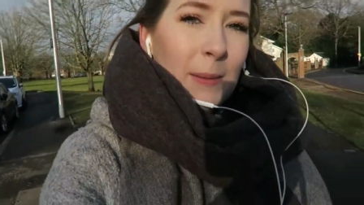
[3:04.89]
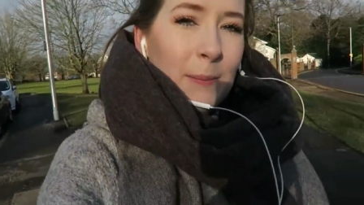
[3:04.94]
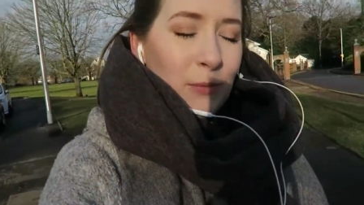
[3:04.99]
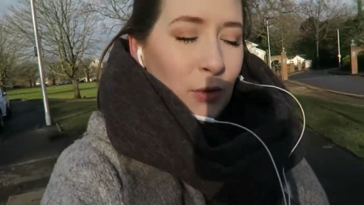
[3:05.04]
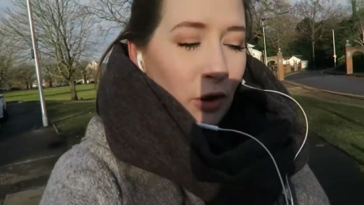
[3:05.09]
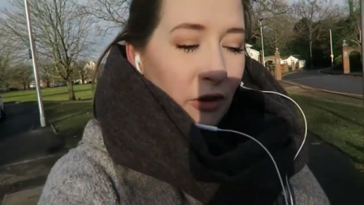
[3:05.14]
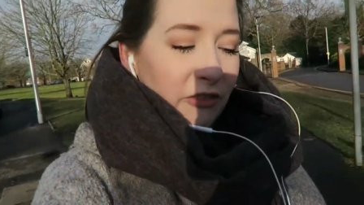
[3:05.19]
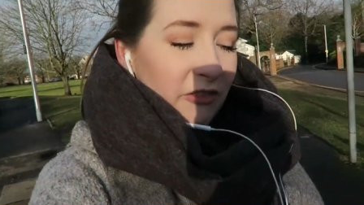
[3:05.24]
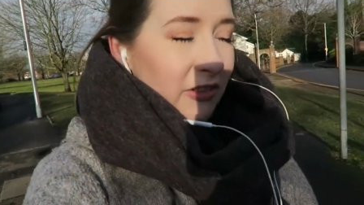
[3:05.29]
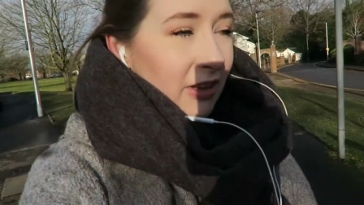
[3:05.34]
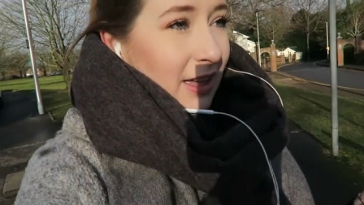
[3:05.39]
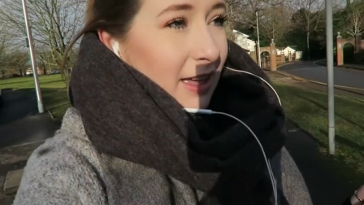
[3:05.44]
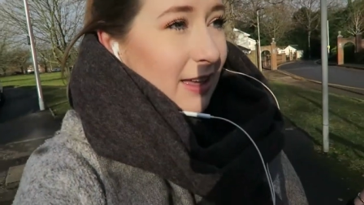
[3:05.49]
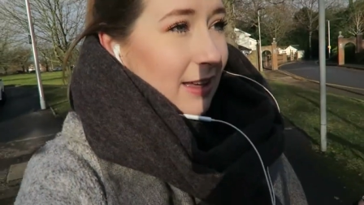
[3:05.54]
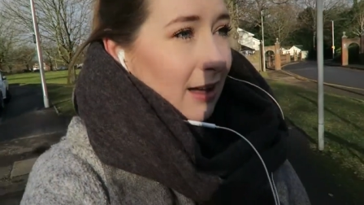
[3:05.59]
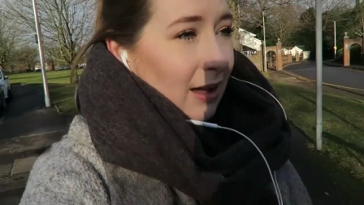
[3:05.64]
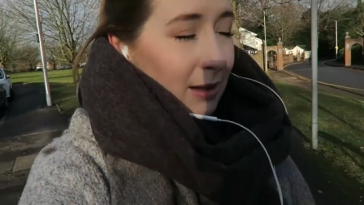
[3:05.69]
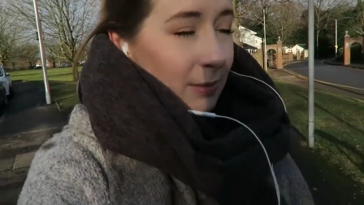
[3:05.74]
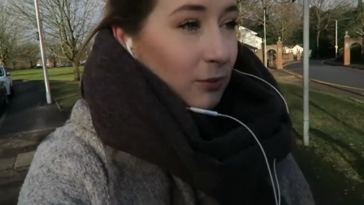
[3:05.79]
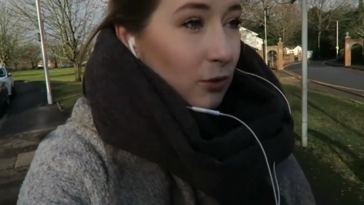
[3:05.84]
Not
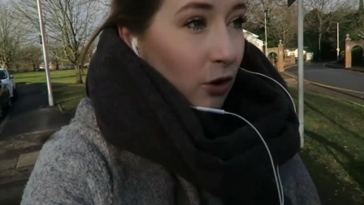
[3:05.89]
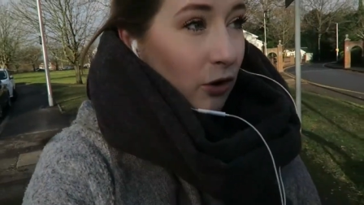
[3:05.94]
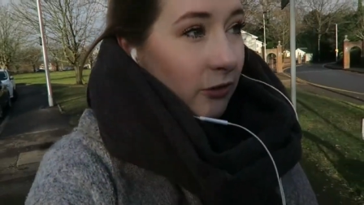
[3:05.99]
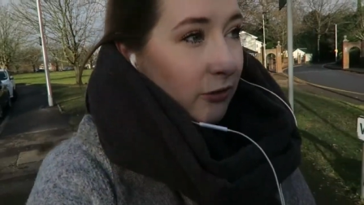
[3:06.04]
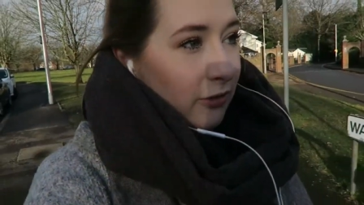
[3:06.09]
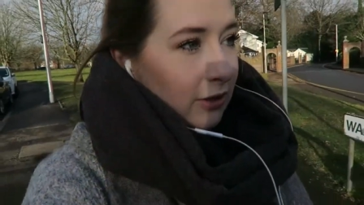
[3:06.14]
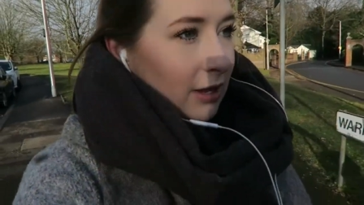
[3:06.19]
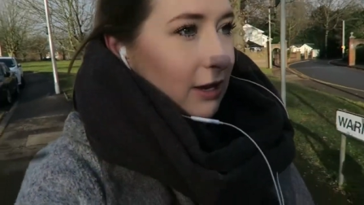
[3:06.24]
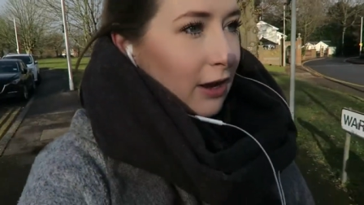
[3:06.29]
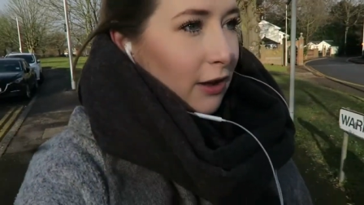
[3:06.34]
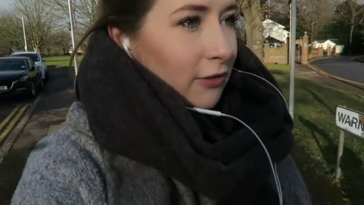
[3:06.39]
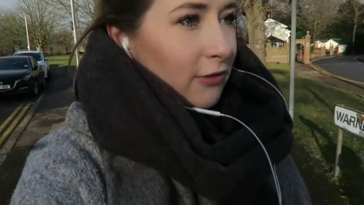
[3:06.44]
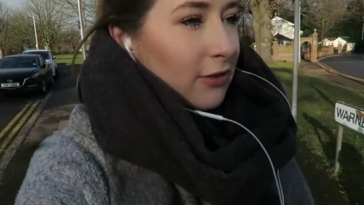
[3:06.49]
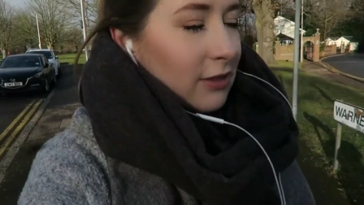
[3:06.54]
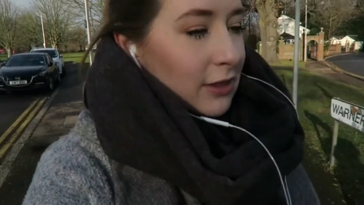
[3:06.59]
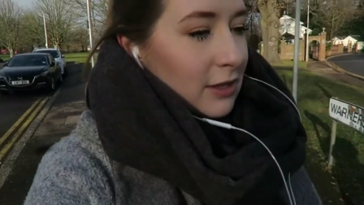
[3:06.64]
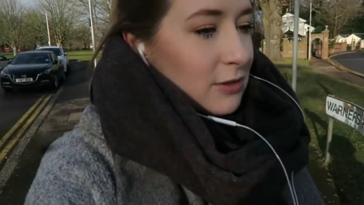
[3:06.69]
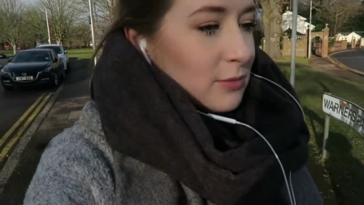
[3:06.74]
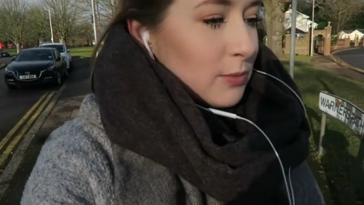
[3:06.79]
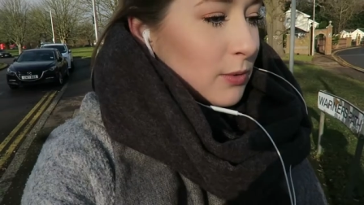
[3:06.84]
fit. I'm not fit enough
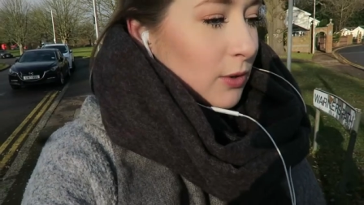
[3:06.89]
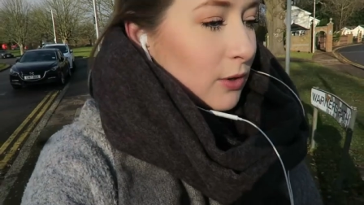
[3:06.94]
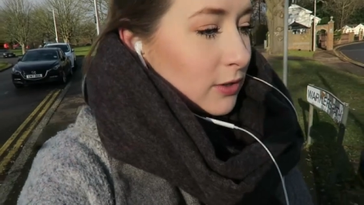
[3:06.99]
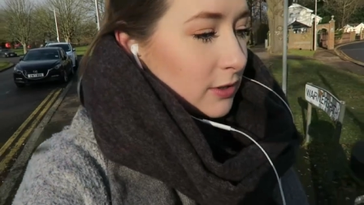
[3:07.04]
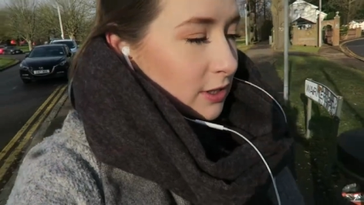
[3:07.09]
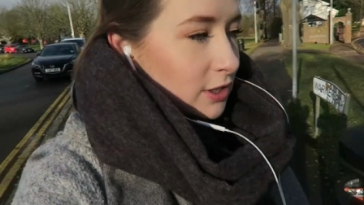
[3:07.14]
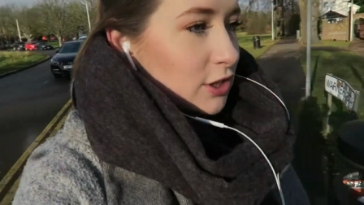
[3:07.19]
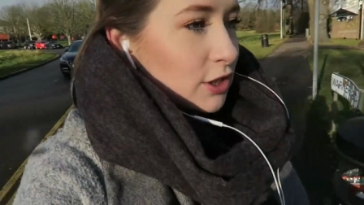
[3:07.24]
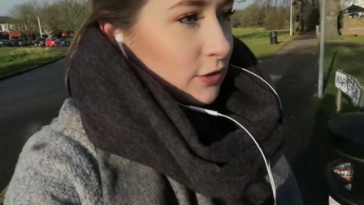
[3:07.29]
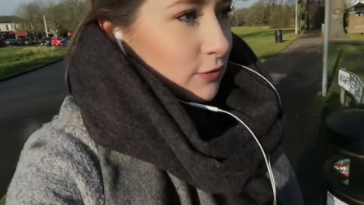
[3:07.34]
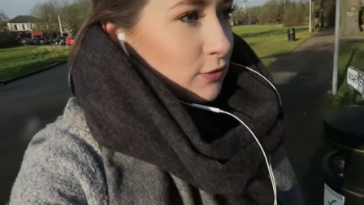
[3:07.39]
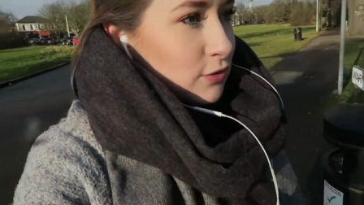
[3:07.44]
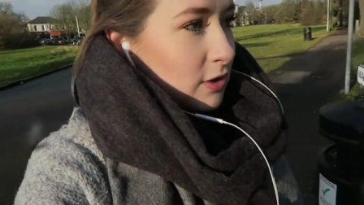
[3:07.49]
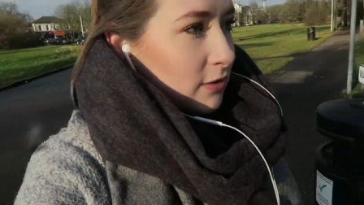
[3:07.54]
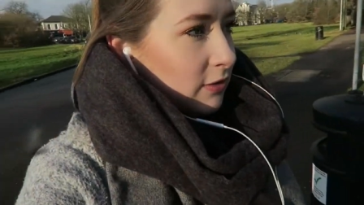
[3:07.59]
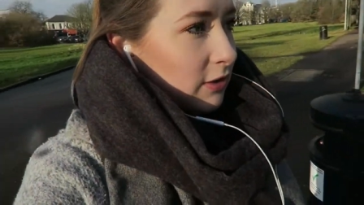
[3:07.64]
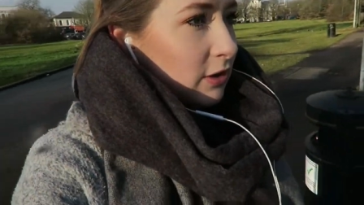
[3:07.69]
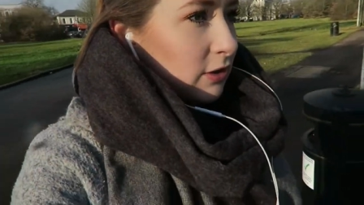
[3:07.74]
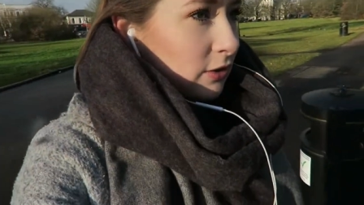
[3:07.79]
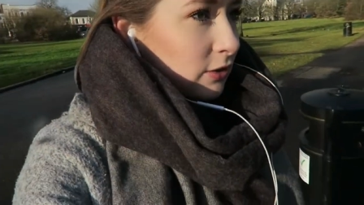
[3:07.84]
for these walks. I should have
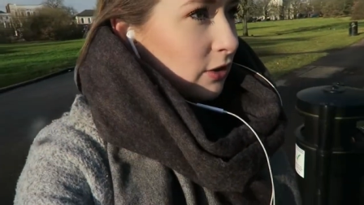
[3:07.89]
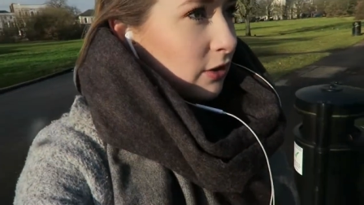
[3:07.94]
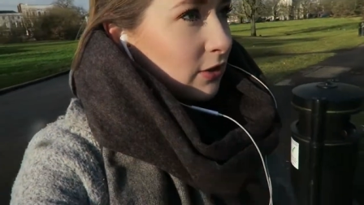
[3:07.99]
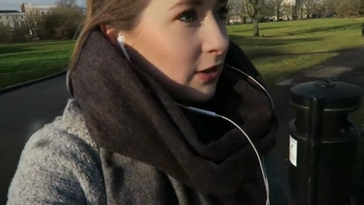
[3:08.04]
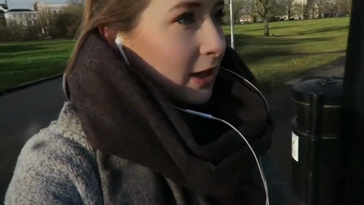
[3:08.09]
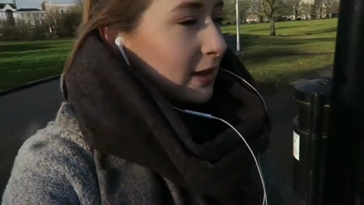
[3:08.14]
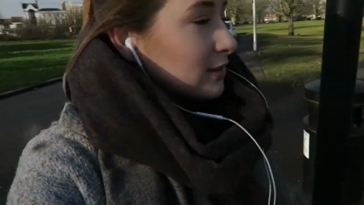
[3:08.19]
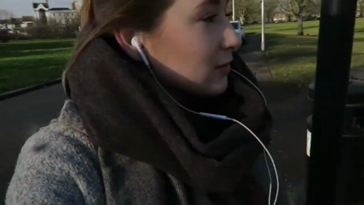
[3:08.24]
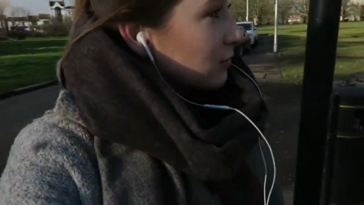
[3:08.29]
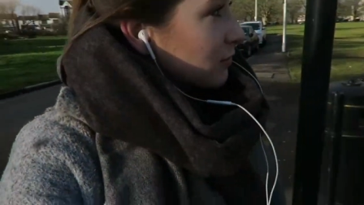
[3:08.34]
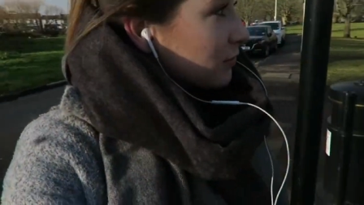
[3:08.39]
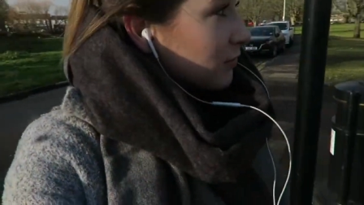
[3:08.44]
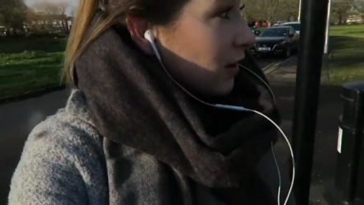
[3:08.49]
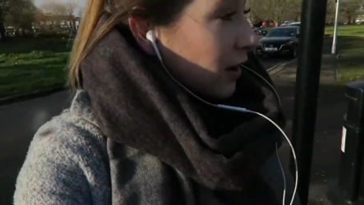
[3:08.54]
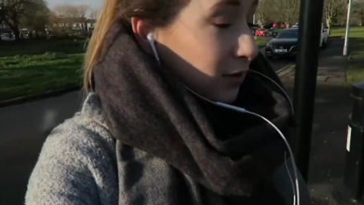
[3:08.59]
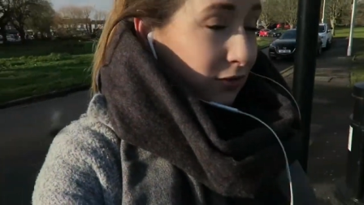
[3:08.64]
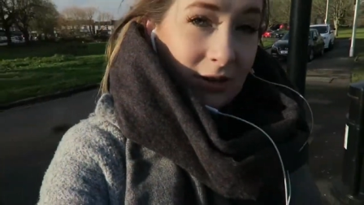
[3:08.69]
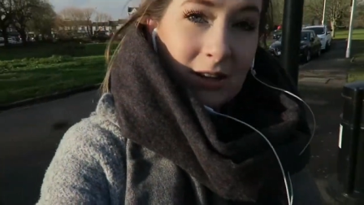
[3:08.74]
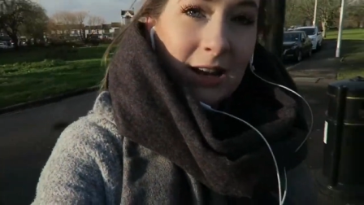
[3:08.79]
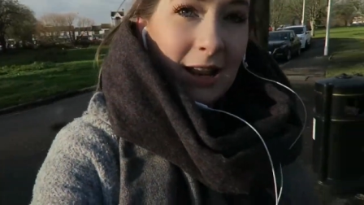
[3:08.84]
driven, although that's
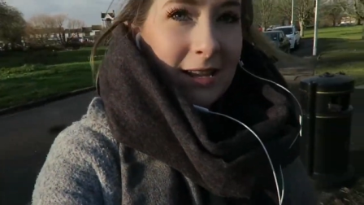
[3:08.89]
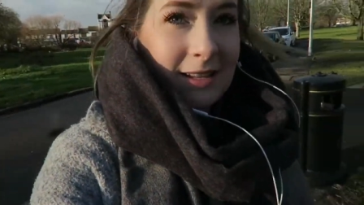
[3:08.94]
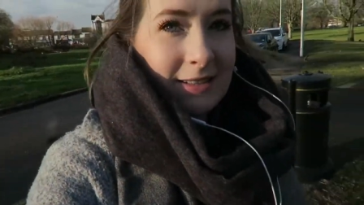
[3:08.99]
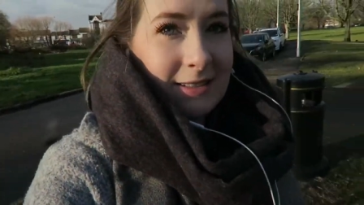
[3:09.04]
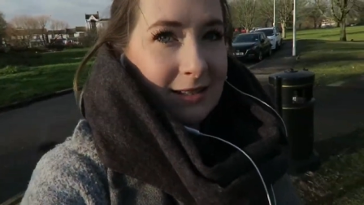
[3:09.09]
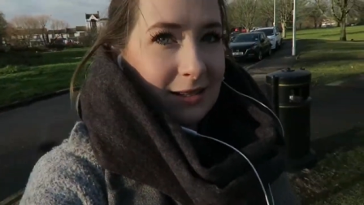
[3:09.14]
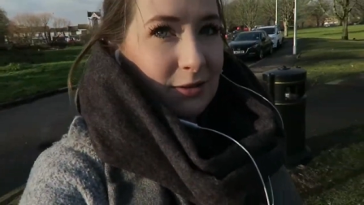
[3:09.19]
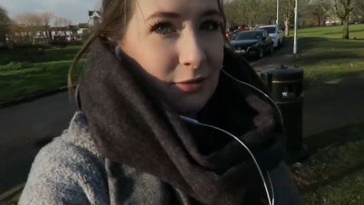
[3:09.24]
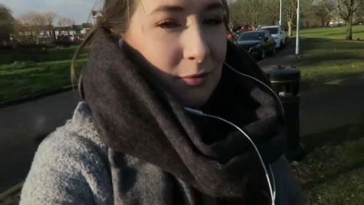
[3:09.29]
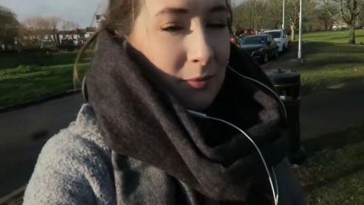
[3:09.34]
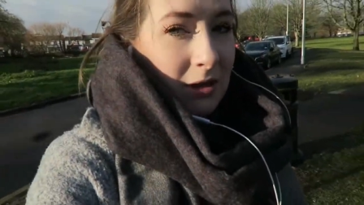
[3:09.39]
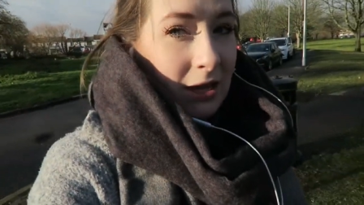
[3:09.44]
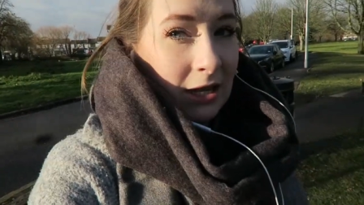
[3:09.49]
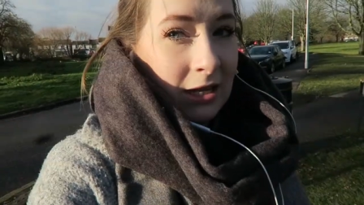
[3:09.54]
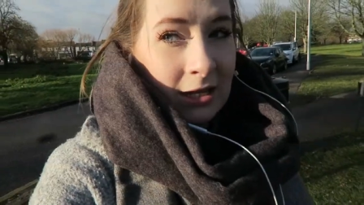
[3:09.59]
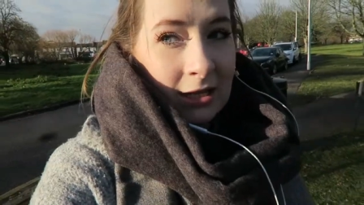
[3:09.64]
very lazy of me.